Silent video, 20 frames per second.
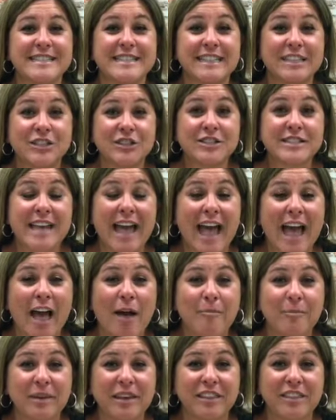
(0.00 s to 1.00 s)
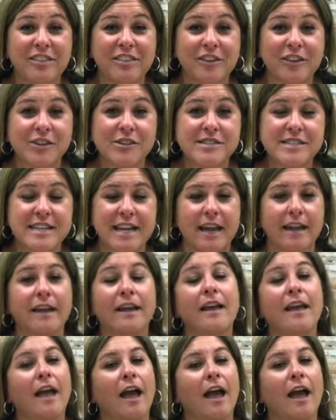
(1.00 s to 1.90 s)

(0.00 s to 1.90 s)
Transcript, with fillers: teachers. Happy Thursday.